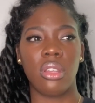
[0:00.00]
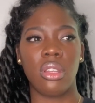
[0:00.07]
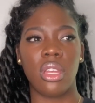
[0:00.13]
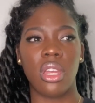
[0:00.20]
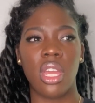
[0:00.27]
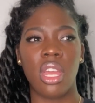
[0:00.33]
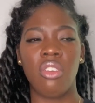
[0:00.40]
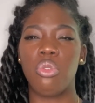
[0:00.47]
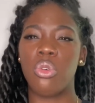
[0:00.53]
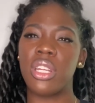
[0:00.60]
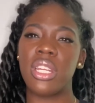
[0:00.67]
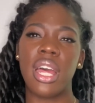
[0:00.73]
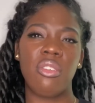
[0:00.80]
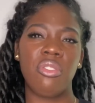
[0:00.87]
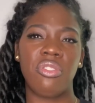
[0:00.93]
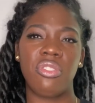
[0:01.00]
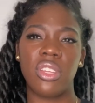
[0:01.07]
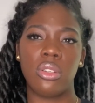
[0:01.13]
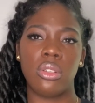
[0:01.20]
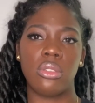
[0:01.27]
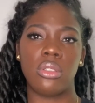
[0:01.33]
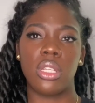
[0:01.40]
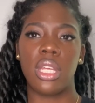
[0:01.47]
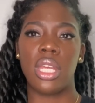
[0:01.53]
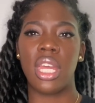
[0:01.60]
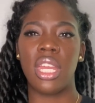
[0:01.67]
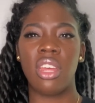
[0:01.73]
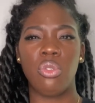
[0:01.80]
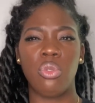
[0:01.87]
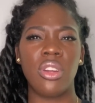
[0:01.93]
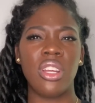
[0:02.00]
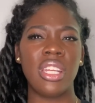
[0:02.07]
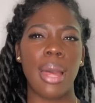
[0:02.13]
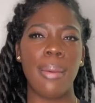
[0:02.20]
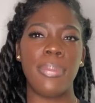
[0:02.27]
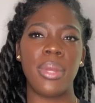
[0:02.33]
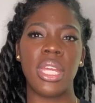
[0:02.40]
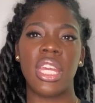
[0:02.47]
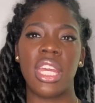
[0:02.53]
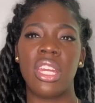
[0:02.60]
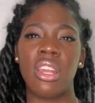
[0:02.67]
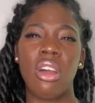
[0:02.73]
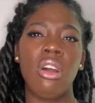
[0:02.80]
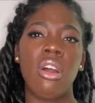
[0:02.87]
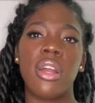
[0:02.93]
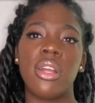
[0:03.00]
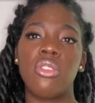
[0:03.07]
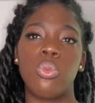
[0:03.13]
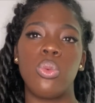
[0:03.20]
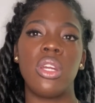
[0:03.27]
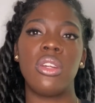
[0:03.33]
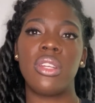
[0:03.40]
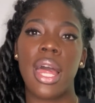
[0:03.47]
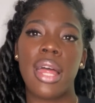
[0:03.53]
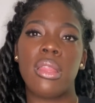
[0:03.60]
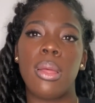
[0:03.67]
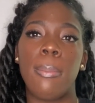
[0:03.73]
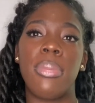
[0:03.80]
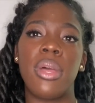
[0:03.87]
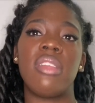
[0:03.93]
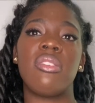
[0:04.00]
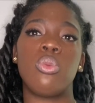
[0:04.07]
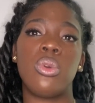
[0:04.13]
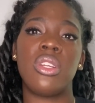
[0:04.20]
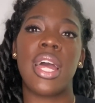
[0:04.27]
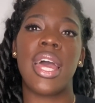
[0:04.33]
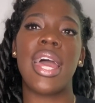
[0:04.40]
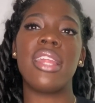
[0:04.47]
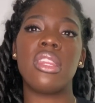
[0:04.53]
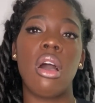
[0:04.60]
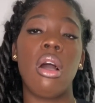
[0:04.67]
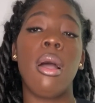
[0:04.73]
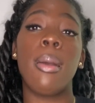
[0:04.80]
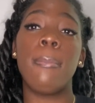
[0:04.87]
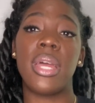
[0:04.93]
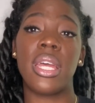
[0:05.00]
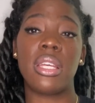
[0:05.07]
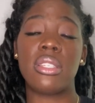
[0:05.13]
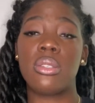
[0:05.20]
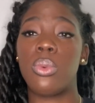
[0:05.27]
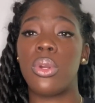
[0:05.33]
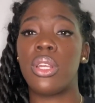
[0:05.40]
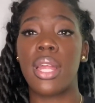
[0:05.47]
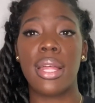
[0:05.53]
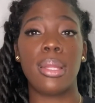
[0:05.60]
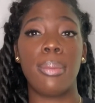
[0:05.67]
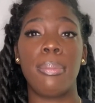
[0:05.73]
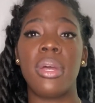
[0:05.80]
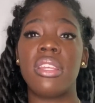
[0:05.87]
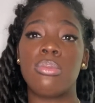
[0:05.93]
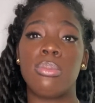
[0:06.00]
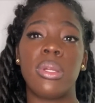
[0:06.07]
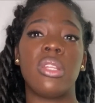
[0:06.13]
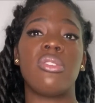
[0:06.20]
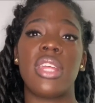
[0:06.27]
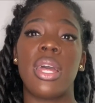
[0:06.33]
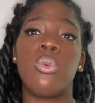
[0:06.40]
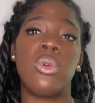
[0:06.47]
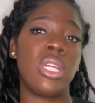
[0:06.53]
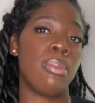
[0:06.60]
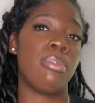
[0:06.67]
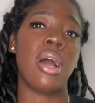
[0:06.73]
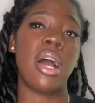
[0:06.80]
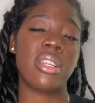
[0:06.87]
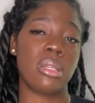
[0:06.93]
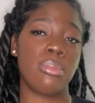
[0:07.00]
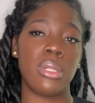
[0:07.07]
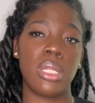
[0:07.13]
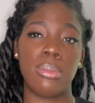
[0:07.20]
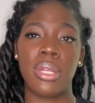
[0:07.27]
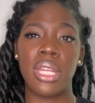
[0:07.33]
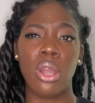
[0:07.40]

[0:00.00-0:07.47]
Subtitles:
if we're not filled and if we're not being in our hearts, we are not the best, we're not at our best, we're not the best mothers that we can possibly be, or